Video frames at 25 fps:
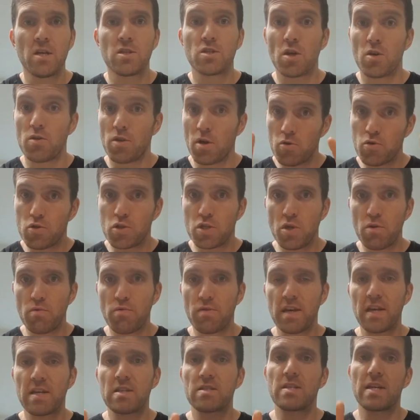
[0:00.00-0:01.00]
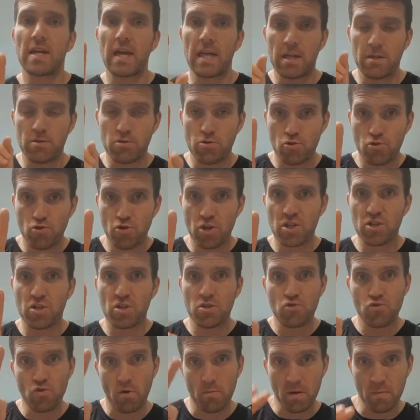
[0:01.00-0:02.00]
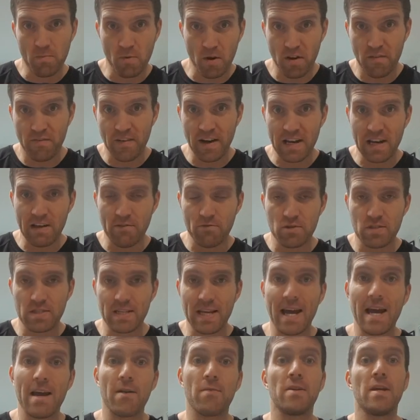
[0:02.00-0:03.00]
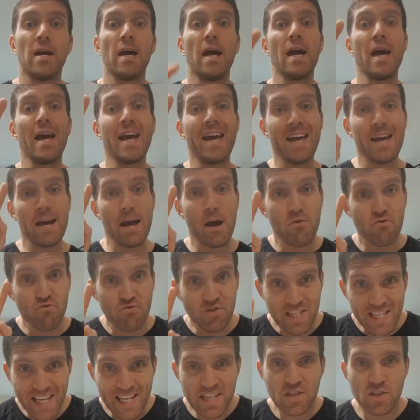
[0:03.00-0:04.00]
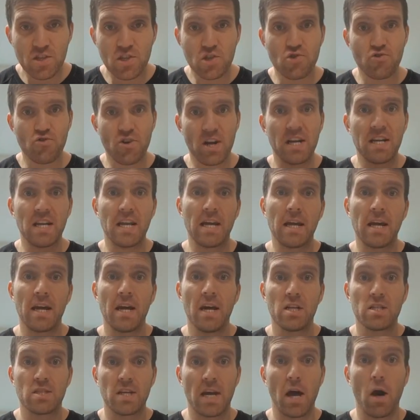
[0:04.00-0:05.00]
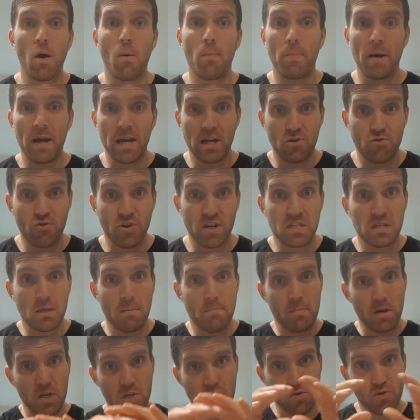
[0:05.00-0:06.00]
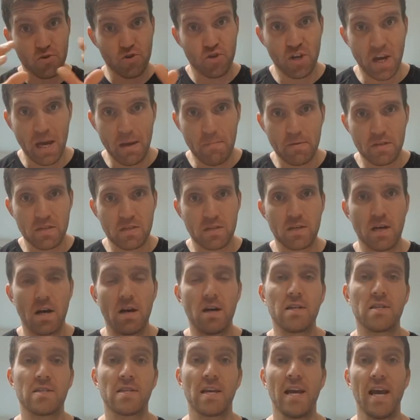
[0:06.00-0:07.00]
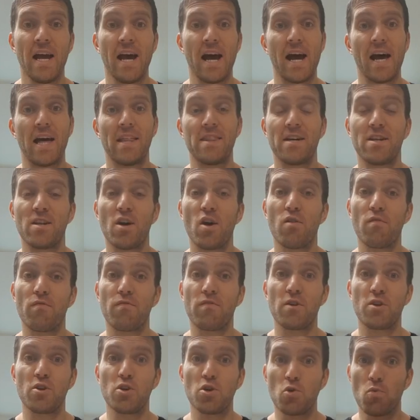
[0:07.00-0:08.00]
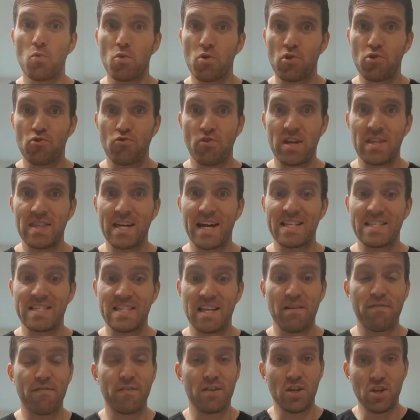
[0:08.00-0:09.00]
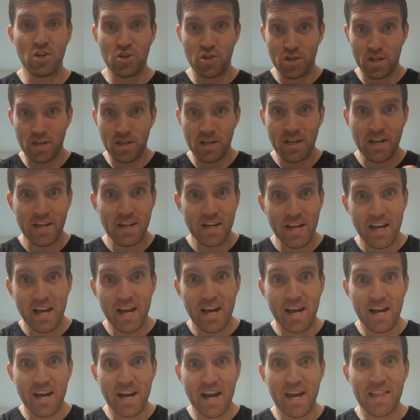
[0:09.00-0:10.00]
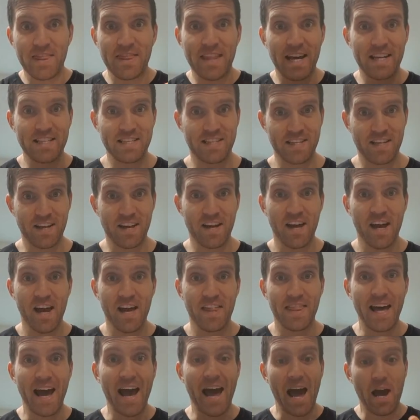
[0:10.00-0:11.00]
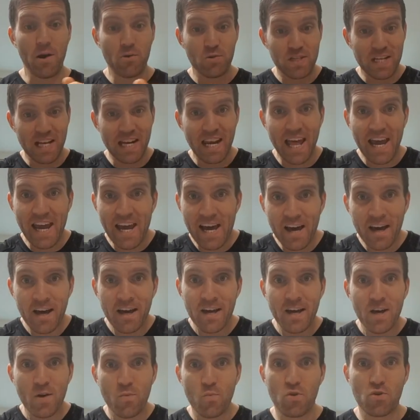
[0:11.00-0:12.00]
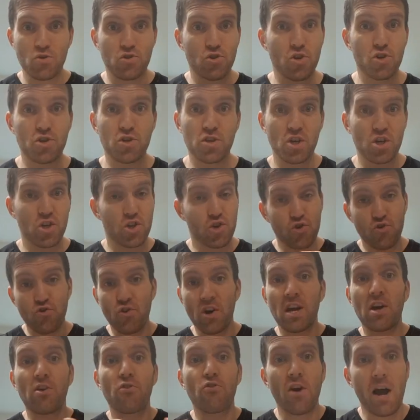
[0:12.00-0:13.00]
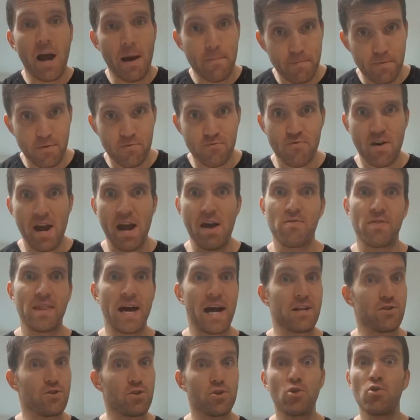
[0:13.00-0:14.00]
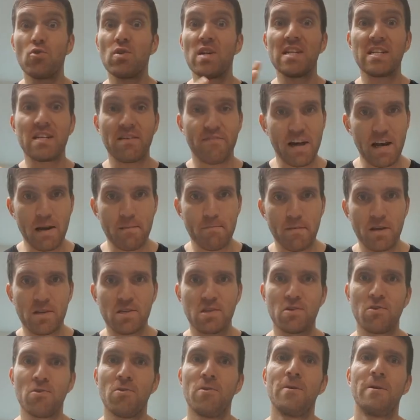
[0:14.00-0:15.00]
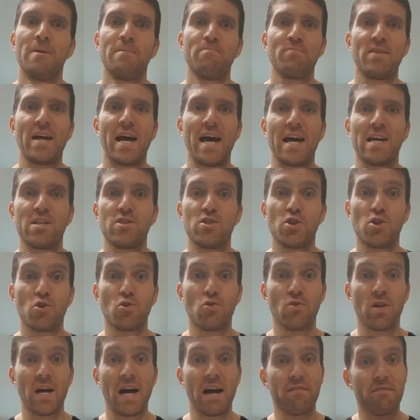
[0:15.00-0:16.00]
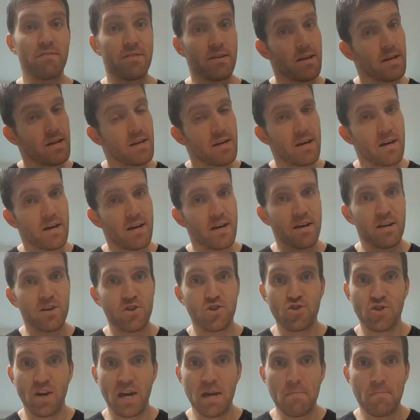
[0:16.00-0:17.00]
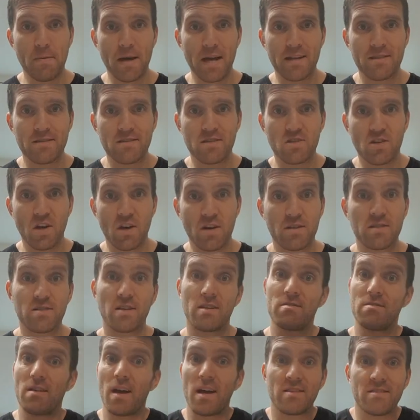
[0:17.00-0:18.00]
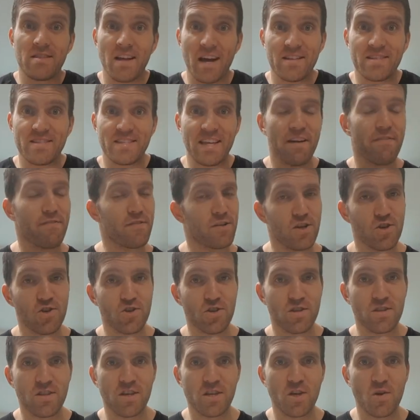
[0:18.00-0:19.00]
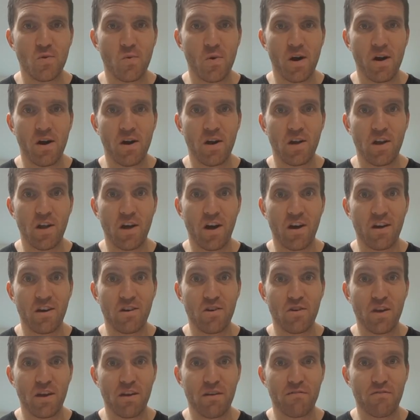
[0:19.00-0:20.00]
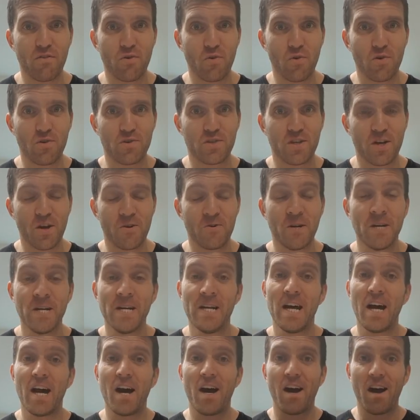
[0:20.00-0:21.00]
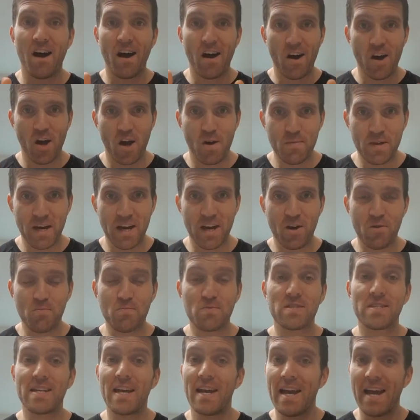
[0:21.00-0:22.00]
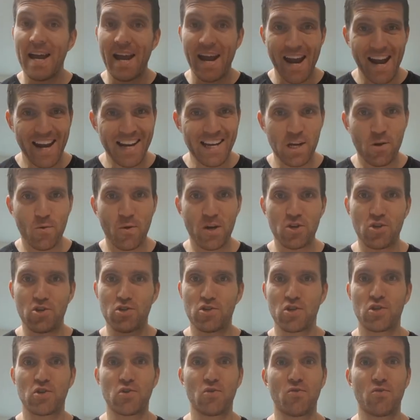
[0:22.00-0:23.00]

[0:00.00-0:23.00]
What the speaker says: So those two things together: nutrition, drop the body fat levels down; resistance training to help increase the muscle shape and size, and then hopefully you will create that definition, and that outer layer will just shrink wrap around that newly developed muscle, and you'll have the shape and size and definition that you are looking for. So I hope that helps. Any questions at